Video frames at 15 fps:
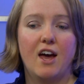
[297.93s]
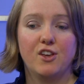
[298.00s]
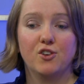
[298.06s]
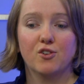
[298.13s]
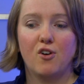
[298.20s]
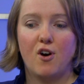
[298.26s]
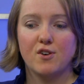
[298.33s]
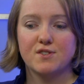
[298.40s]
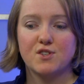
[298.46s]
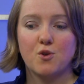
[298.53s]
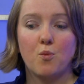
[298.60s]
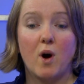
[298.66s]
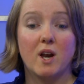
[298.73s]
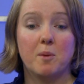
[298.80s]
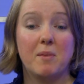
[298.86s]
You'll also
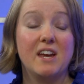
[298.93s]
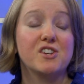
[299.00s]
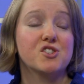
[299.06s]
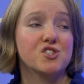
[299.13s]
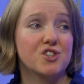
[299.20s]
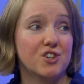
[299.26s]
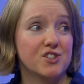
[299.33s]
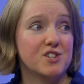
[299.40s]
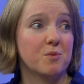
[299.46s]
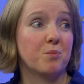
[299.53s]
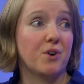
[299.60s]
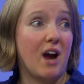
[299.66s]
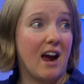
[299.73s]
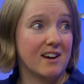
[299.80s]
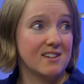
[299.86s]
want to make sure to
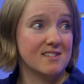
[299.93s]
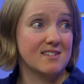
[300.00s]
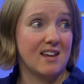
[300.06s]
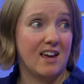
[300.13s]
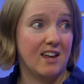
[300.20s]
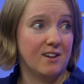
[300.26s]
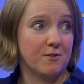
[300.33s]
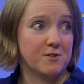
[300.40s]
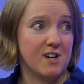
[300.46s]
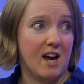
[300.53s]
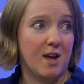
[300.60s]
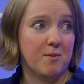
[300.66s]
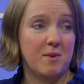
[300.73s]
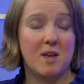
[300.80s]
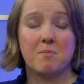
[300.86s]
practice ahead of
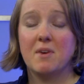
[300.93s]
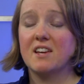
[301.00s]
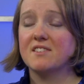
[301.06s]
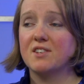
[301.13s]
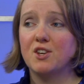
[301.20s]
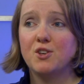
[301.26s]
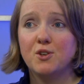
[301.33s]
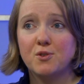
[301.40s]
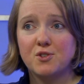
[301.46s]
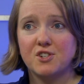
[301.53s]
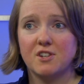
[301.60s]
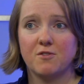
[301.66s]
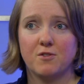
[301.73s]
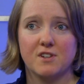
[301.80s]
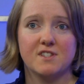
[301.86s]
time. It makes a huge
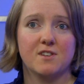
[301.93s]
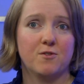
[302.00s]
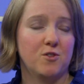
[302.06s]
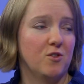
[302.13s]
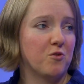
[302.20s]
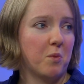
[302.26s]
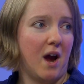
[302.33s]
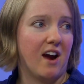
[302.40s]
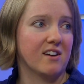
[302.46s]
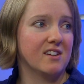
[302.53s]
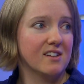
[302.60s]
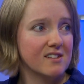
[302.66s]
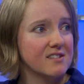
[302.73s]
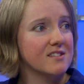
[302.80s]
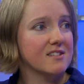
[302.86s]
difference if you've
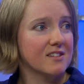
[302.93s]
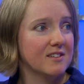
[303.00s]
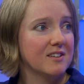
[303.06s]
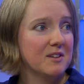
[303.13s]
practiced.